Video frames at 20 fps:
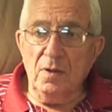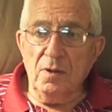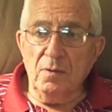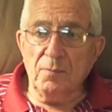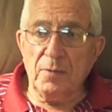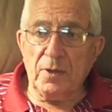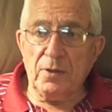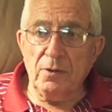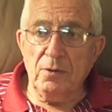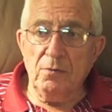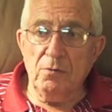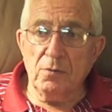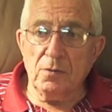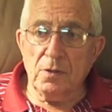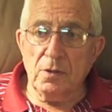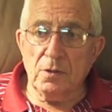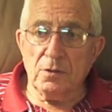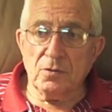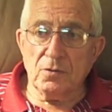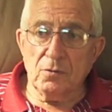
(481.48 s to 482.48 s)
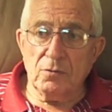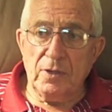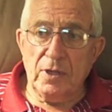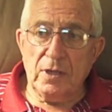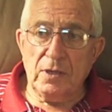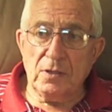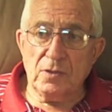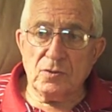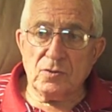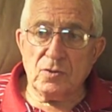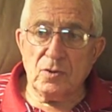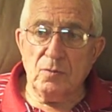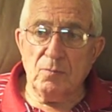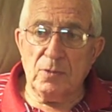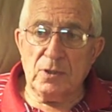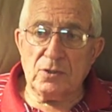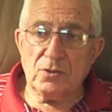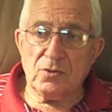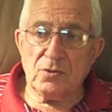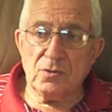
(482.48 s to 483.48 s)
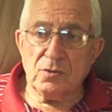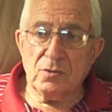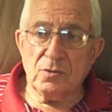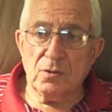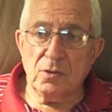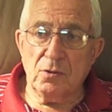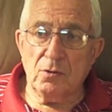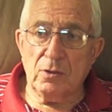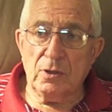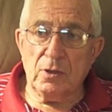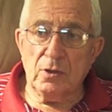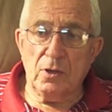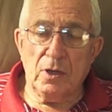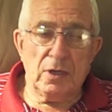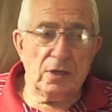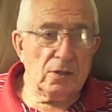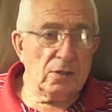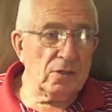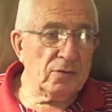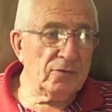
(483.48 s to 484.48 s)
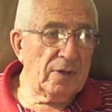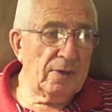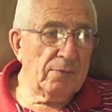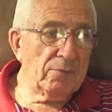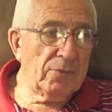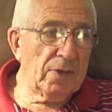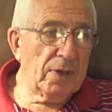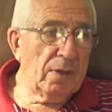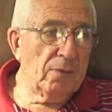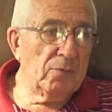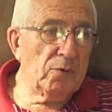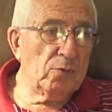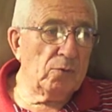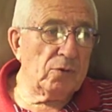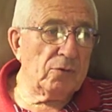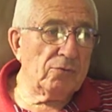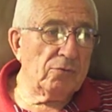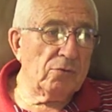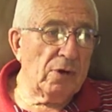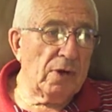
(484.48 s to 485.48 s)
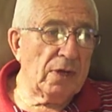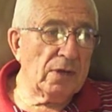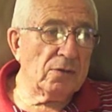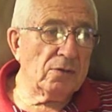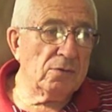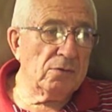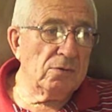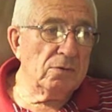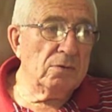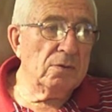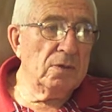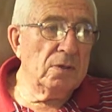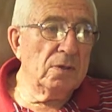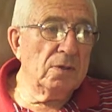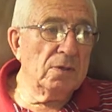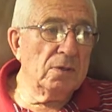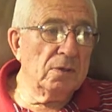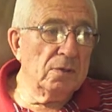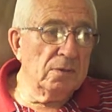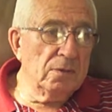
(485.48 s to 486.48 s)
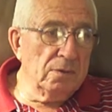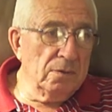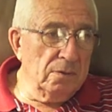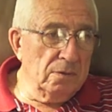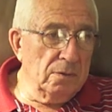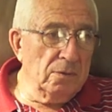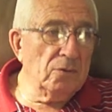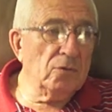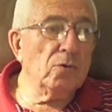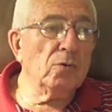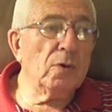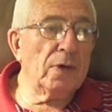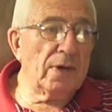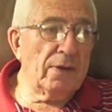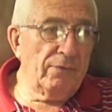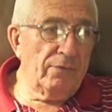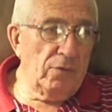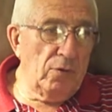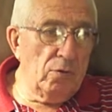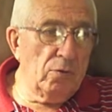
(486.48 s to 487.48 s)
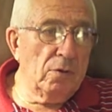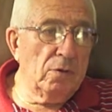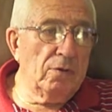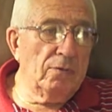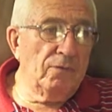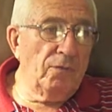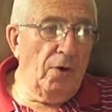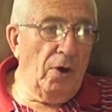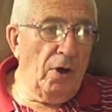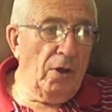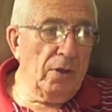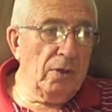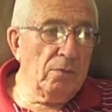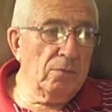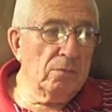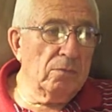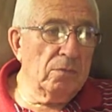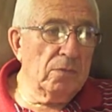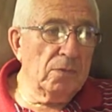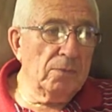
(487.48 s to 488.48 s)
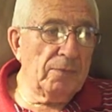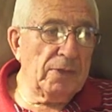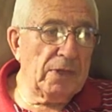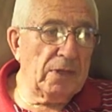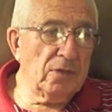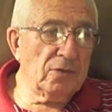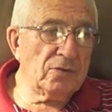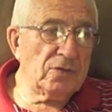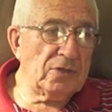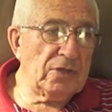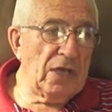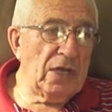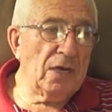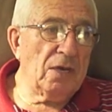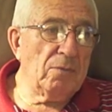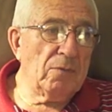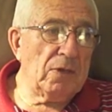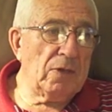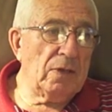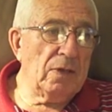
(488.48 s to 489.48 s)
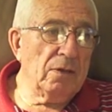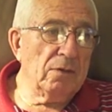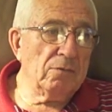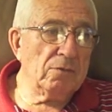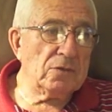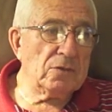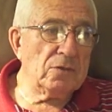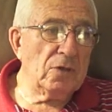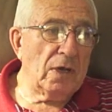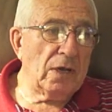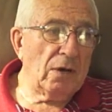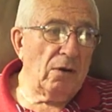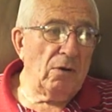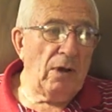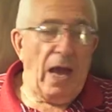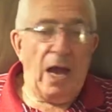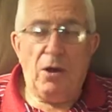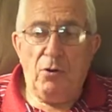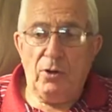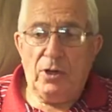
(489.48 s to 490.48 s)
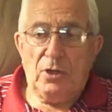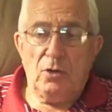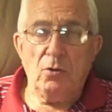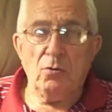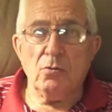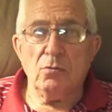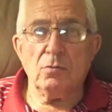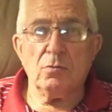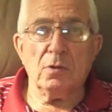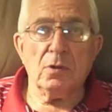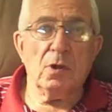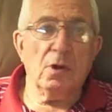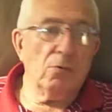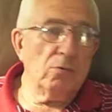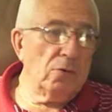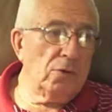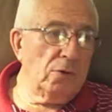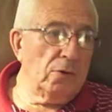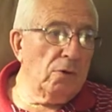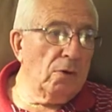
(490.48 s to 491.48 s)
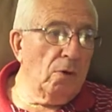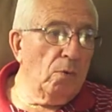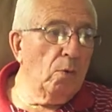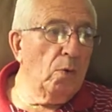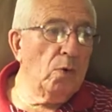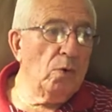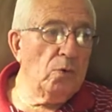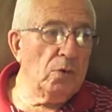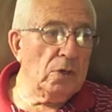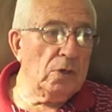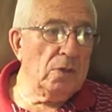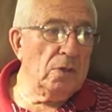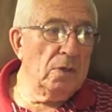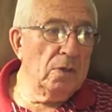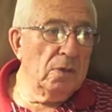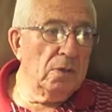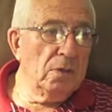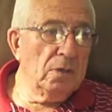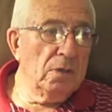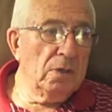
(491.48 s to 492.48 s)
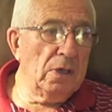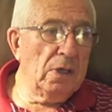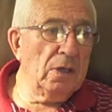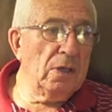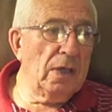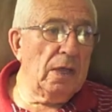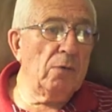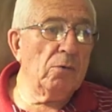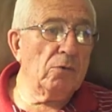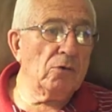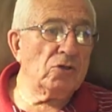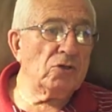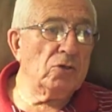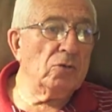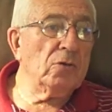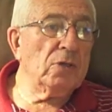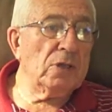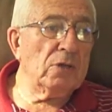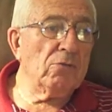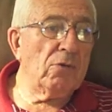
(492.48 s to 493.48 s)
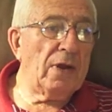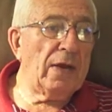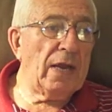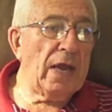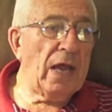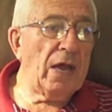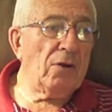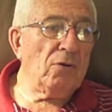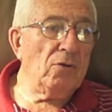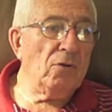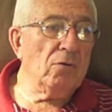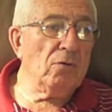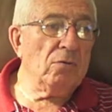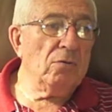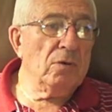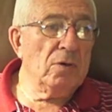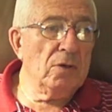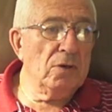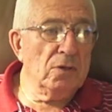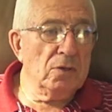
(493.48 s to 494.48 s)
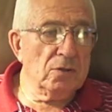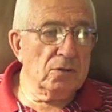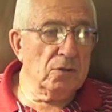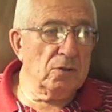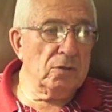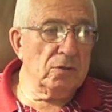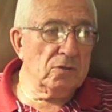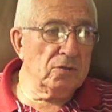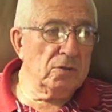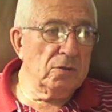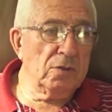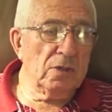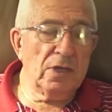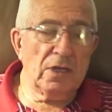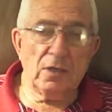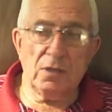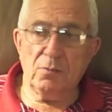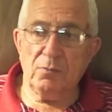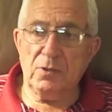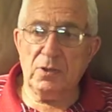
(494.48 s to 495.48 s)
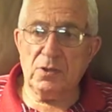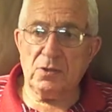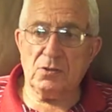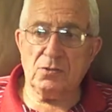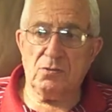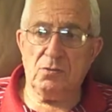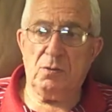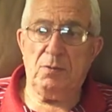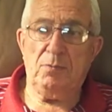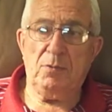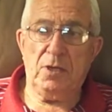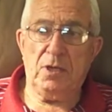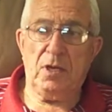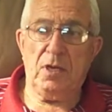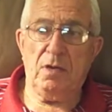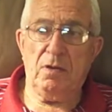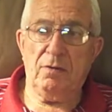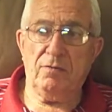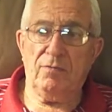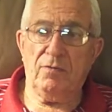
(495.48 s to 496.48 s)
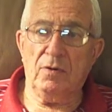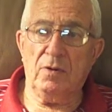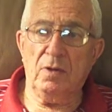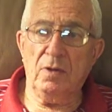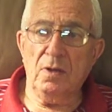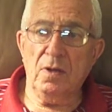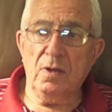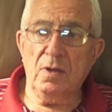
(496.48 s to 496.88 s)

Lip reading: But you were also getting so much going on at the same time you were trying to do whatever you could for them, because the enemy was not allowing you to go to your wounded, and they were shooting right at you, so you still had to be extremely careful